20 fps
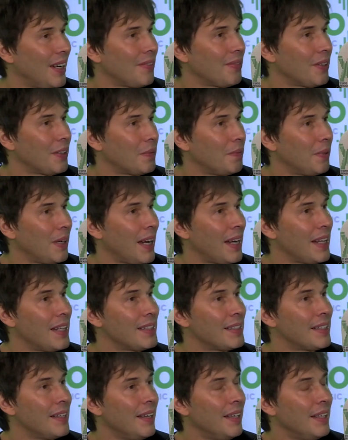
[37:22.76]
life on the
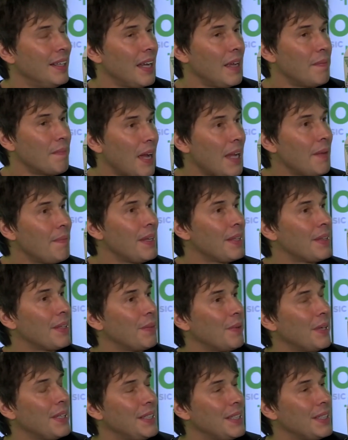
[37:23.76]
planet, it may be
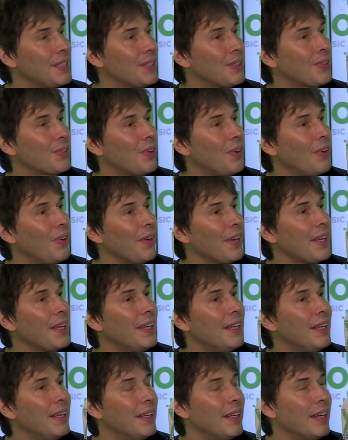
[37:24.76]
that we destroy
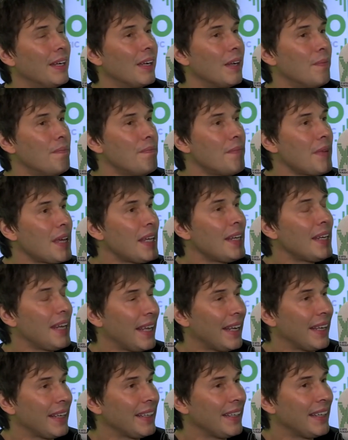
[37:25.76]

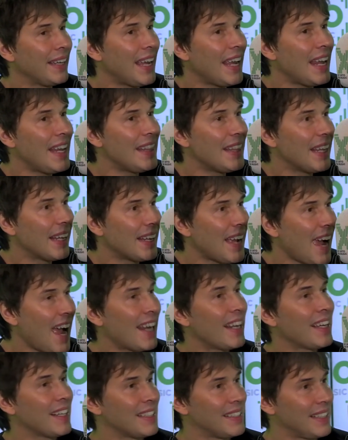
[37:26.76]
meaning in the
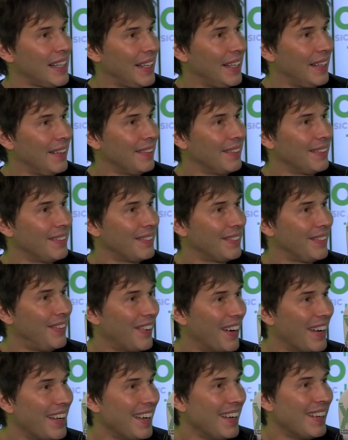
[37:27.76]
galaxy,
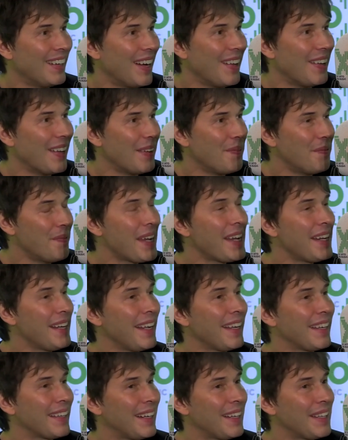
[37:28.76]
right? And
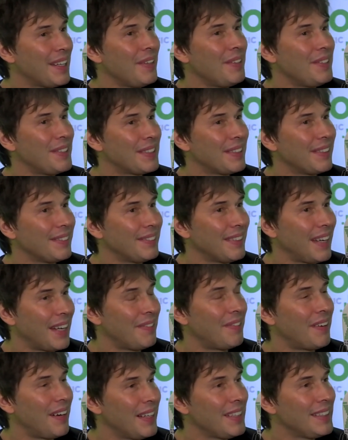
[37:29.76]
meaning I use
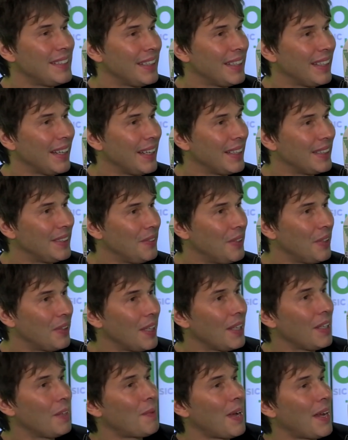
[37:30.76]
advisedly, because if you
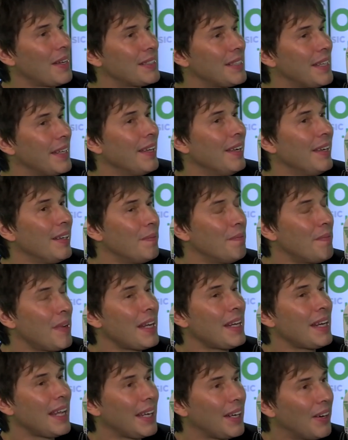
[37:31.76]
think about it,
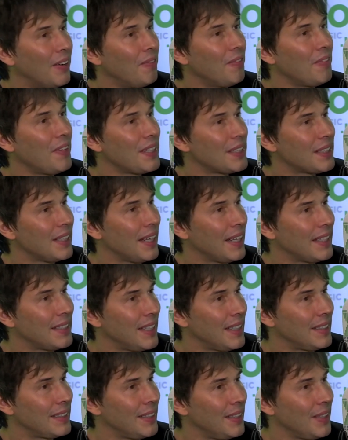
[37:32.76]
meaning obviously
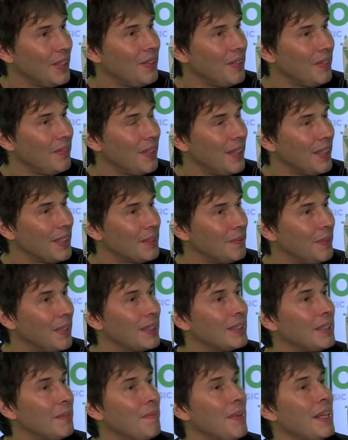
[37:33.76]
exists in the universe
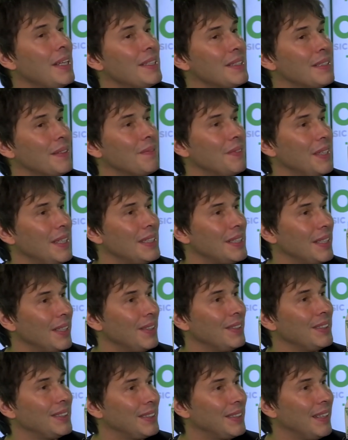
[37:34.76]
because it means something to
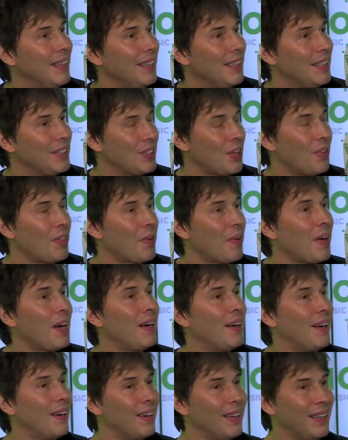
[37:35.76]
us. So there
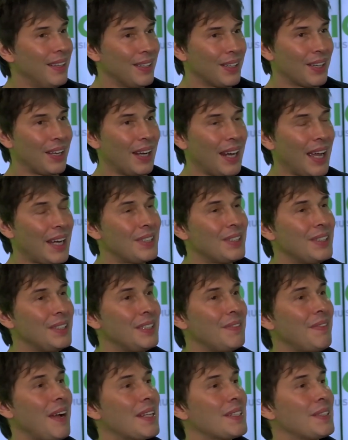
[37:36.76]
are
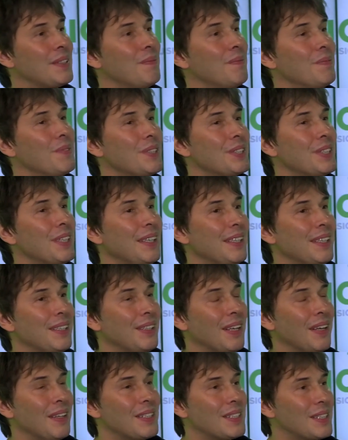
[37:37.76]
collections of atoms
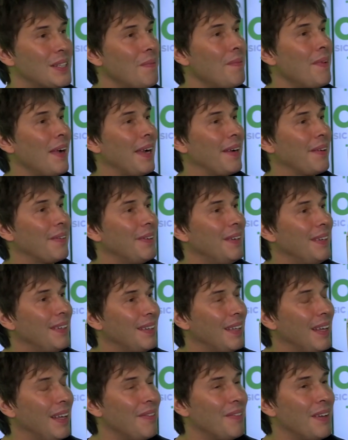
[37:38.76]
that somehow
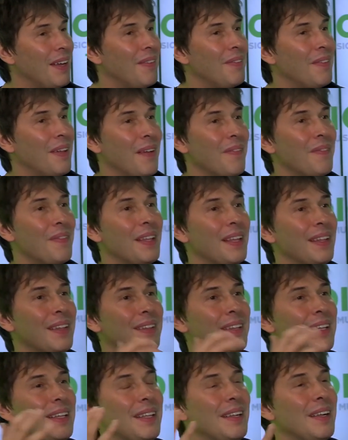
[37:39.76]

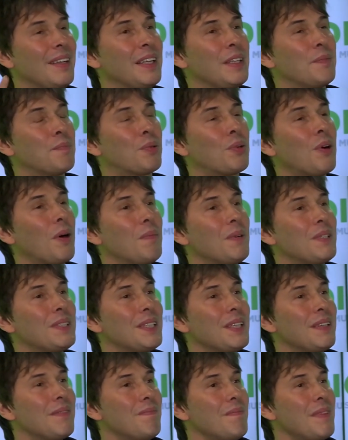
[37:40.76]
this
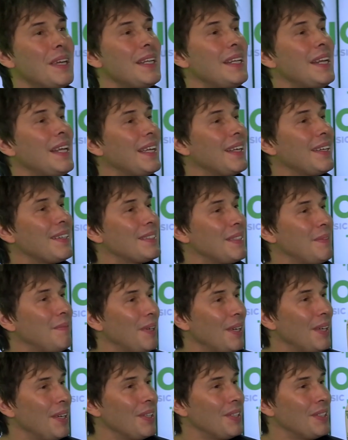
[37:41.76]
property of meaning has
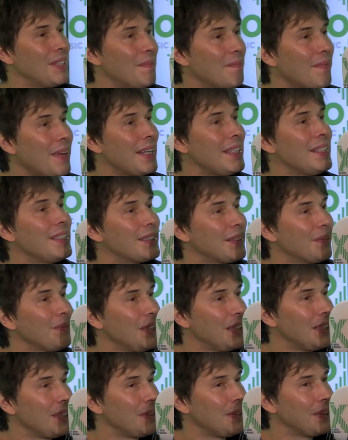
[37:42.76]
emerged. It means
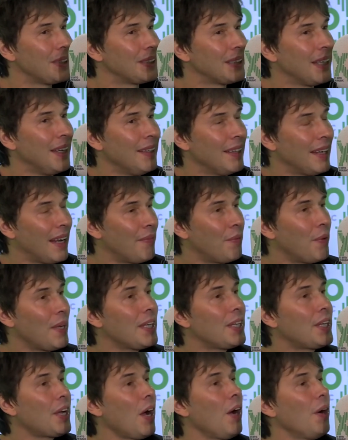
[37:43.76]
something to us. If
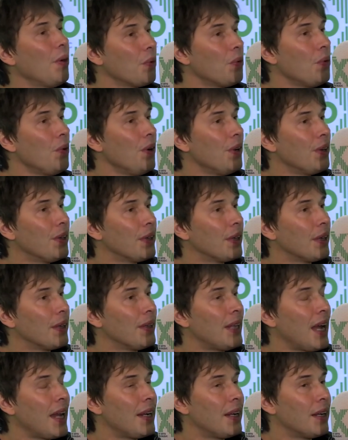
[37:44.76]
we go,
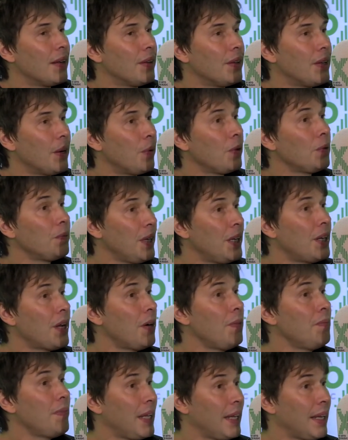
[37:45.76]
then there will be
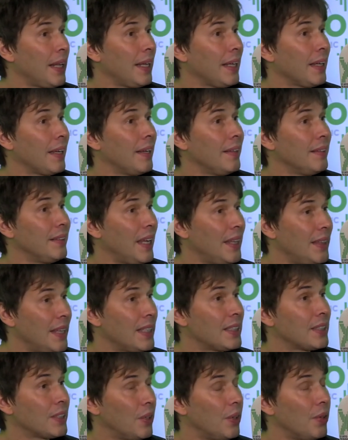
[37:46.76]
no meaning in
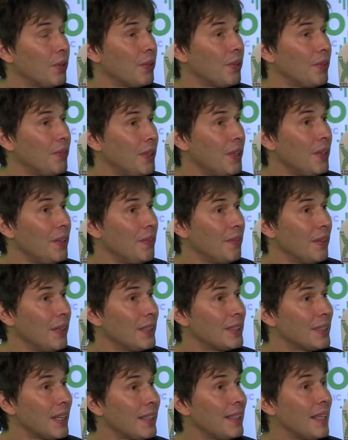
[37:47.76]
this corner of the universe.